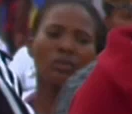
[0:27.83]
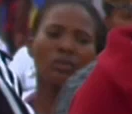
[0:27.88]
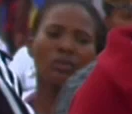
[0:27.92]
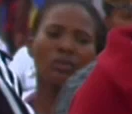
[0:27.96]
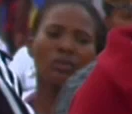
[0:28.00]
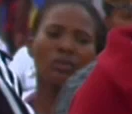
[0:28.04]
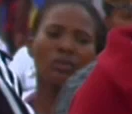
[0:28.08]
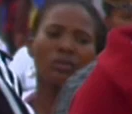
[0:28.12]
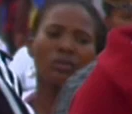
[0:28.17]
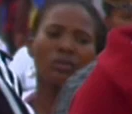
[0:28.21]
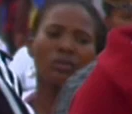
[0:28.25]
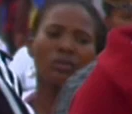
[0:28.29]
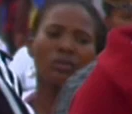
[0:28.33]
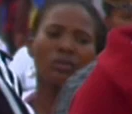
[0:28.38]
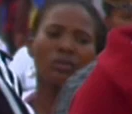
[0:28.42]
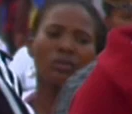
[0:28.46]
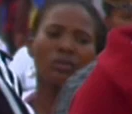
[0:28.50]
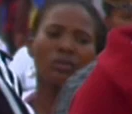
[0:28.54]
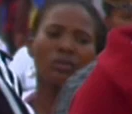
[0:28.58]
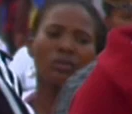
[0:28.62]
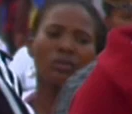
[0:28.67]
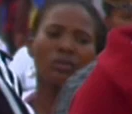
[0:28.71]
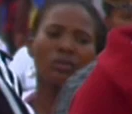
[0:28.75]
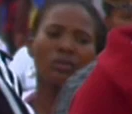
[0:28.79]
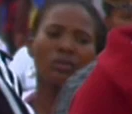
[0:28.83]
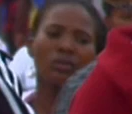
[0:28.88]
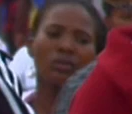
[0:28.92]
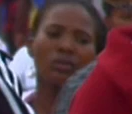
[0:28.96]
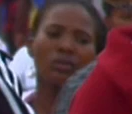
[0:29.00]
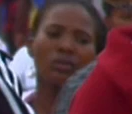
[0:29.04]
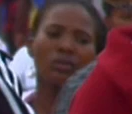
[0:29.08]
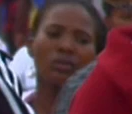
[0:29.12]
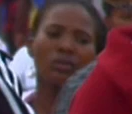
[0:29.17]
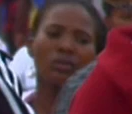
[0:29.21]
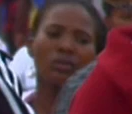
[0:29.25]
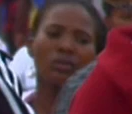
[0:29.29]

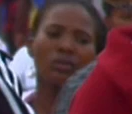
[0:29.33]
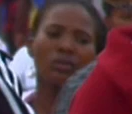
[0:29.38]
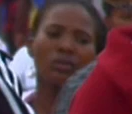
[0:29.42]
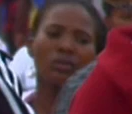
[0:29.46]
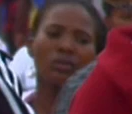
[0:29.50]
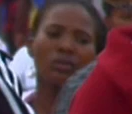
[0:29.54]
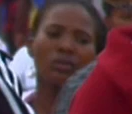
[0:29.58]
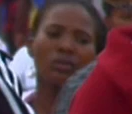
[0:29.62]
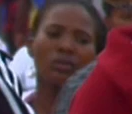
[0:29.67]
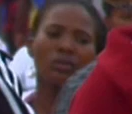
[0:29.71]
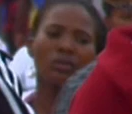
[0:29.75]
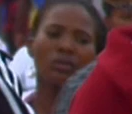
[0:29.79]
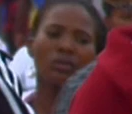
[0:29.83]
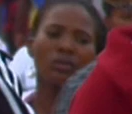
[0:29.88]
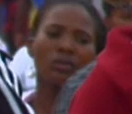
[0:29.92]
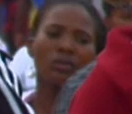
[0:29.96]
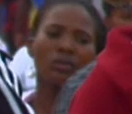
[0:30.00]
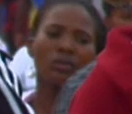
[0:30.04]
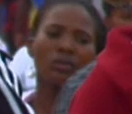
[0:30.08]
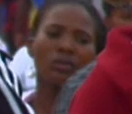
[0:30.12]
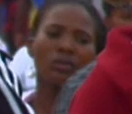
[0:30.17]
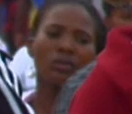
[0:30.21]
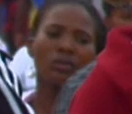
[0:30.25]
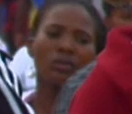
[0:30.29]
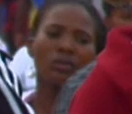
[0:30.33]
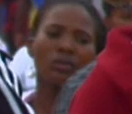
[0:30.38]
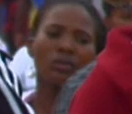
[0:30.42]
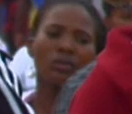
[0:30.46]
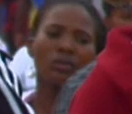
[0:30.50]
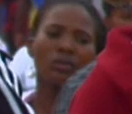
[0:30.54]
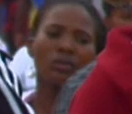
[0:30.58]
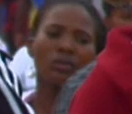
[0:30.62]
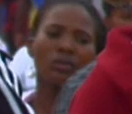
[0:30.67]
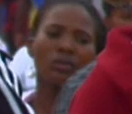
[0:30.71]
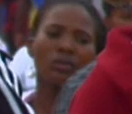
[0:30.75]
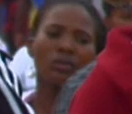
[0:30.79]

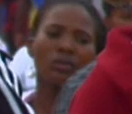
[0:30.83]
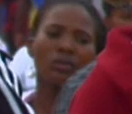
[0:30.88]
[no speech]